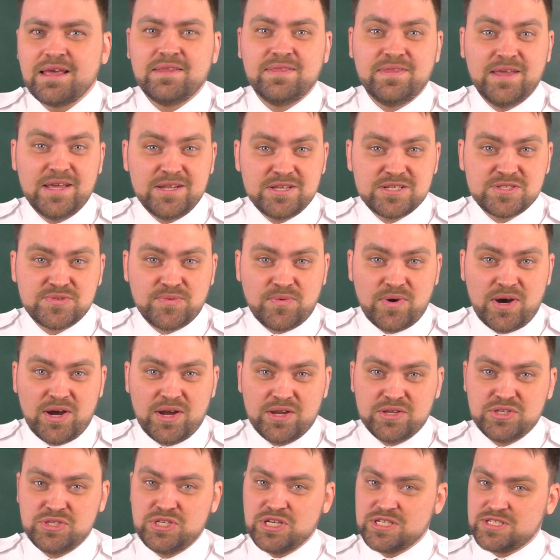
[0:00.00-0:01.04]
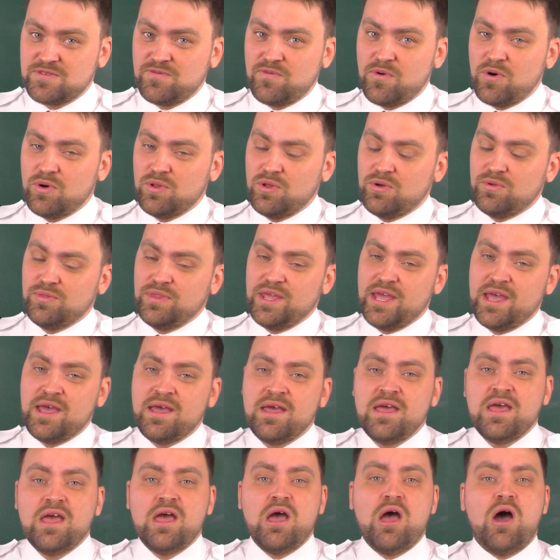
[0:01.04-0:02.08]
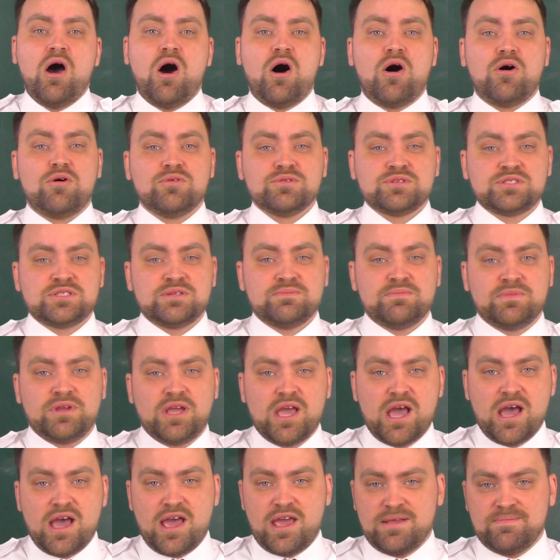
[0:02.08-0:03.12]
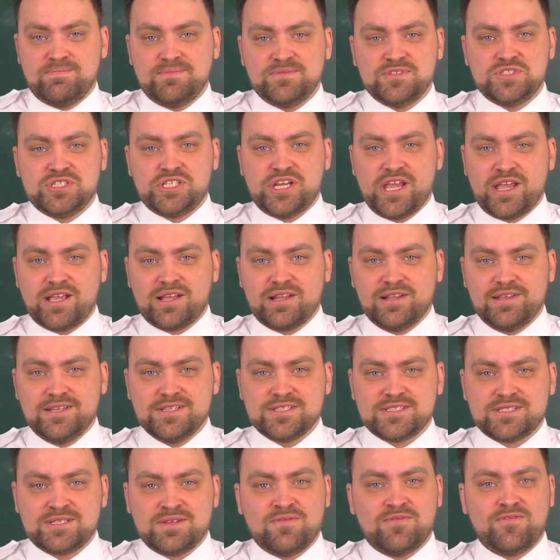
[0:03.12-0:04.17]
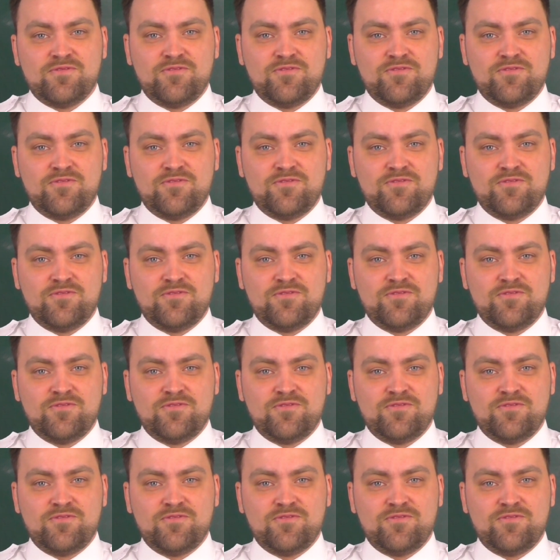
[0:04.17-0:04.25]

That is why I just follow the awesome guy checklist.